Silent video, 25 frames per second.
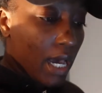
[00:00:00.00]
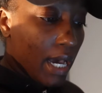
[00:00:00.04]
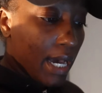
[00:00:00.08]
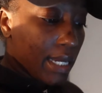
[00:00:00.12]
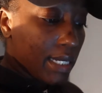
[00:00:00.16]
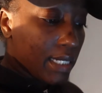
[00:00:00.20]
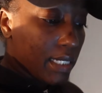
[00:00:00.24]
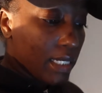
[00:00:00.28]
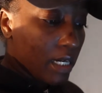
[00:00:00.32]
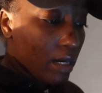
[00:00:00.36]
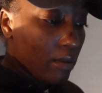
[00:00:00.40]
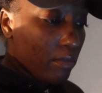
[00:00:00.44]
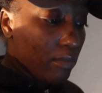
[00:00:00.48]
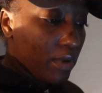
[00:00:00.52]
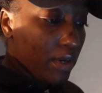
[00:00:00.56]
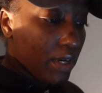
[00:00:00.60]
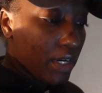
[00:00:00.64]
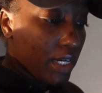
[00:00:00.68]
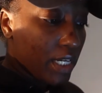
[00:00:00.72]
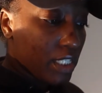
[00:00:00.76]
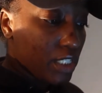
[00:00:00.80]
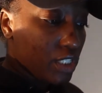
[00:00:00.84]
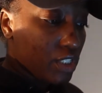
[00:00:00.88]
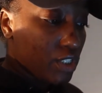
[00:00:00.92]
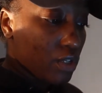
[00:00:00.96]
a number,
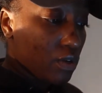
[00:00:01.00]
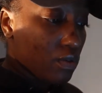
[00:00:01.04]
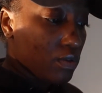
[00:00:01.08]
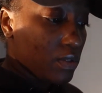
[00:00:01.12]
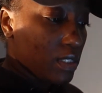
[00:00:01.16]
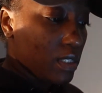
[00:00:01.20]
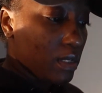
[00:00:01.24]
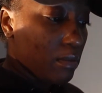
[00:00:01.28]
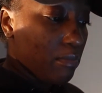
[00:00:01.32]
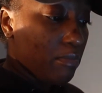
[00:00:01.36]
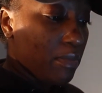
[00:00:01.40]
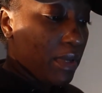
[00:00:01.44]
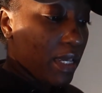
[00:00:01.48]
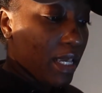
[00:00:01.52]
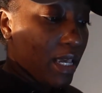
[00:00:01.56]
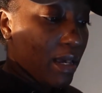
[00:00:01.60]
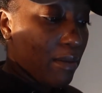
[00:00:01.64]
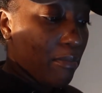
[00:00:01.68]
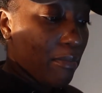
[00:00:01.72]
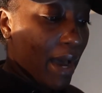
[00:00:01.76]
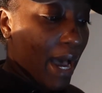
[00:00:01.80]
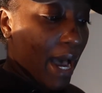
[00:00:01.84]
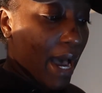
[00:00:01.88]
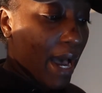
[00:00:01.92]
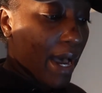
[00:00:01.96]
it shows the
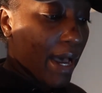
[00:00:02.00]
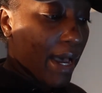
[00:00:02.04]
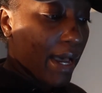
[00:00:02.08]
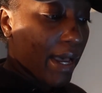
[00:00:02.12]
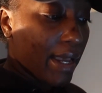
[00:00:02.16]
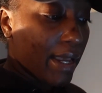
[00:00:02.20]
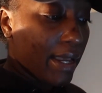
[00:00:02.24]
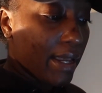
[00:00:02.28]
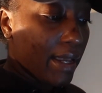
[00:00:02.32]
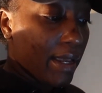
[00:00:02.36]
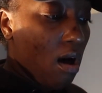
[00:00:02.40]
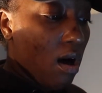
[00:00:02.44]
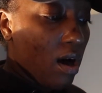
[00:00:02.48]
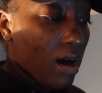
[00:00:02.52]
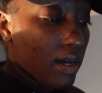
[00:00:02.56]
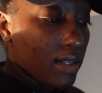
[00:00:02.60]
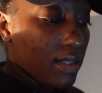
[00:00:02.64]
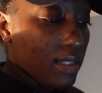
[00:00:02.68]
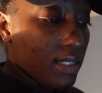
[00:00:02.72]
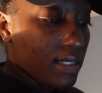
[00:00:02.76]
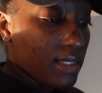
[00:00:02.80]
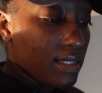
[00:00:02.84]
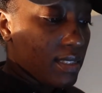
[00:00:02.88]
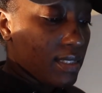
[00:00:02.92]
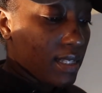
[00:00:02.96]
BMI
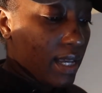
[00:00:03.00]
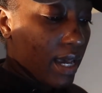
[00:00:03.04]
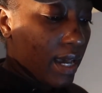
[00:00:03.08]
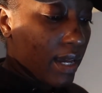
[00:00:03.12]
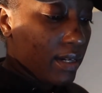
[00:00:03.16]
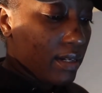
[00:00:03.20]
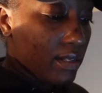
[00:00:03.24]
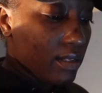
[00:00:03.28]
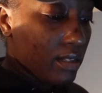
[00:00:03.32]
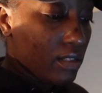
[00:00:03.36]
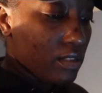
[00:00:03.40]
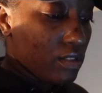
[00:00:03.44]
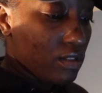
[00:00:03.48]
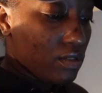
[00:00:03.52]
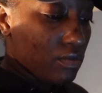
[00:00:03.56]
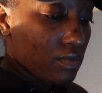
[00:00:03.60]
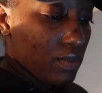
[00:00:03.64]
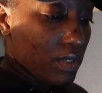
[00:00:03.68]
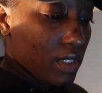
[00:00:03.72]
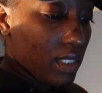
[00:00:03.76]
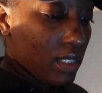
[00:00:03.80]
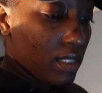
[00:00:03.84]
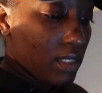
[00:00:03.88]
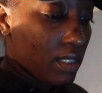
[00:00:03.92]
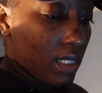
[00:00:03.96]
on the side of the
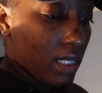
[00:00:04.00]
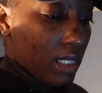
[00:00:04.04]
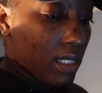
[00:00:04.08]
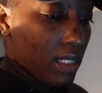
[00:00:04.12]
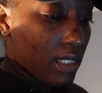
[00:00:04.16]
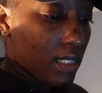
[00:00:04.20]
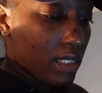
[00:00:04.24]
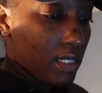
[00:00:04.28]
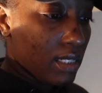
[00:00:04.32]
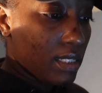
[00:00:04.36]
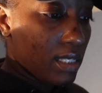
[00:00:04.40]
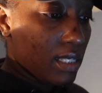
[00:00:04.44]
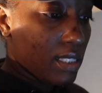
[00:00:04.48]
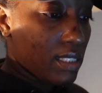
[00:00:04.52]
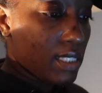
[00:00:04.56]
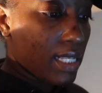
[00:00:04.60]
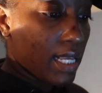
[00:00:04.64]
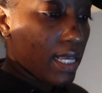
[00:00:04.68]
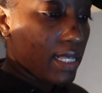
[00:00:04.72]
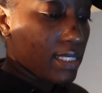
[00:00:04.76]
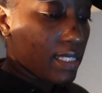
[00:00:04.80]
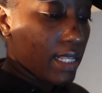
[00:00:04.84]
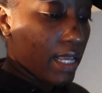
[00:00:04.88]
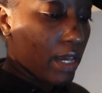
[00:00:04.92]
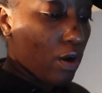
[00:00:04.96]
screen, and then it
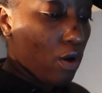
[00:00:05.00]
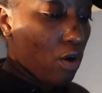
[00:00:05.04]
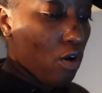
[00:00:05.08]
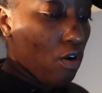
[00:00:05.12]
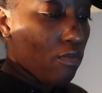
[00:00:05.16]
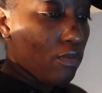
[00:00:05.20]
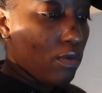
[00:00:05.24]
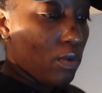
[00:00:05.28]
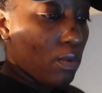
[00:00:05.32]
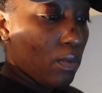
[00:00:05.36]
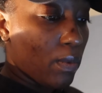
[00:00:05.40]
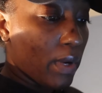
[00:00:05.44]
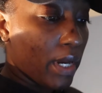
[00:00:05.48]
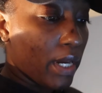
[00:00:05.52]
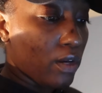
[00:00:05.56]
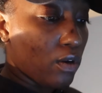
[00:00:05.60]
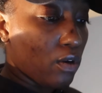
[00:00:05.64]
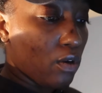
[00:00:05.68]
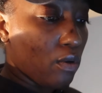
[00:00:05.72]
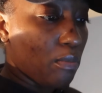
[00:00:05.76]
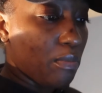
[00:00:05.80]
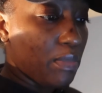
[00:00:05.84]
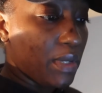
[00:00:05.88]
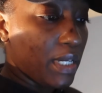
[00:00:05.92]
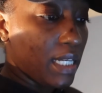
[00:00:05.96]
says like overweight,
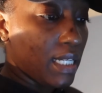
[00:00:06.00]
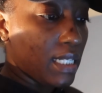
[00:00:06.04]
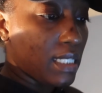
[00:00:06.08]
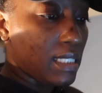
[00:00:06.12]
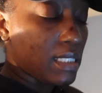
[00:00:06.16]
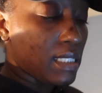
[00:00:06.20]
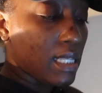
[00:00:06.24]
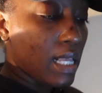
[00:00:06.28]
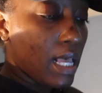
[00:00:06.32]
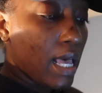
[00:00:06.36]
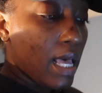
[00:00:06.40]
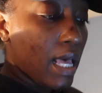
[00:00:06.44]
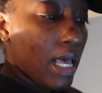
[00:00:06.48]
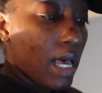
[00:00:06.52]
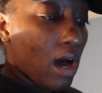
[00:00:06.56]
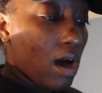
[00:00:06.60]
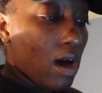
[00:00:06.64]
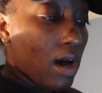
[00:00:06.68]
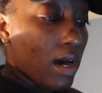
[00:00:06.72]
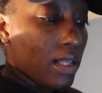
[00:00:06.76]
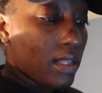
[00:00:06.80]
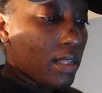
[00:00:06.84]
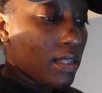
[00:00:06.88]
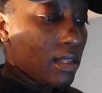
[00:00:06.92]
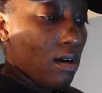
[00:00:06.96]
obese
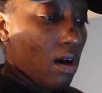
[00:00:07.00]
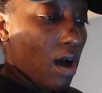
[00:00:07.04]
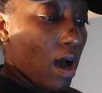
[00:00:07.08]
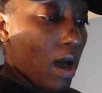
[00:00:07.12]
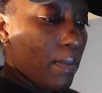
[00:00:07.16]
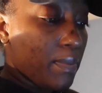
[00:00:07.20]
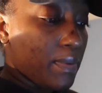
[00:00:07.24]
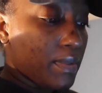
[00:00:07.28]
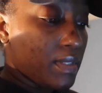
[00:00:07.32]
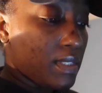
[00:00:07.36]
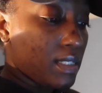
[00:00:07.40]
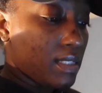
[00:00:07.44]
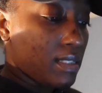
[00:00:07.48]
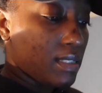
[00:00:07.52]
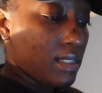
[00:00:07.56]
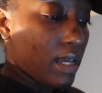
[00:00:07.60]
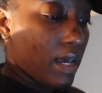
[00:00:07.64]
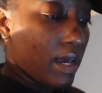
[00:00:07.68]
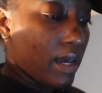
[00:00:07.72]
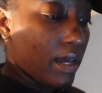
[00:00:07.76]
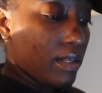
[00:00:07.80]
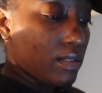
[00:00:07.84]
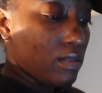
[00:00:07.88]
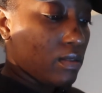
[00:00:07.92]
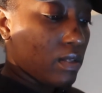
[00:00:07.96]
on the opposite
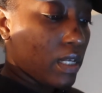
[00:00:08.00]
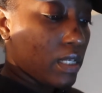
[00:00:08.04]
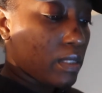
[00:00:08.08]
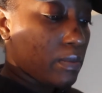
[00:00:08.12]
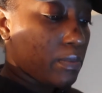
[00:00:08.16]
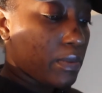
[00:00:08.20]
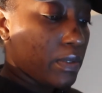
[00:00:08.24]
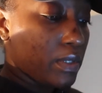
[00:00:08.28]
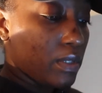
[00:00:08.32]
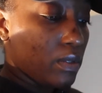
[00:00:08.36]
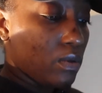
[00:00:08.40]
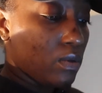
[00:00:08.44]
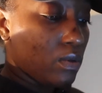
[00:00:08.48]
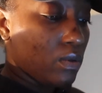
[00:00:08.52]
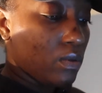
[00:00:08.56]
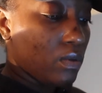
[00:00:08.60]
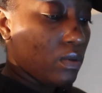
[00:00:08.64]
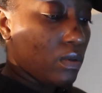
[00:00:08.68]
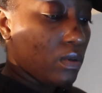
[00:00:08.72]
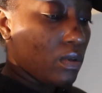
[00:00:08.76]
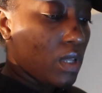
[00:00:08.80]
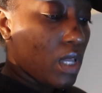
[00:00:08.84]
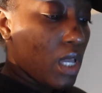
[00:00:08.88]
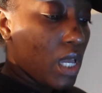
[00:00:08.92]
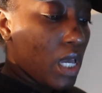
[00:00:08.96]
side. So that's pretty
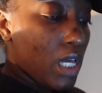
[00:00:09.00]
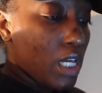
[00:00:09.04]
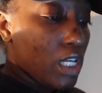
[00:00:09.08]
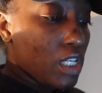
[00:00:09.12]
cool.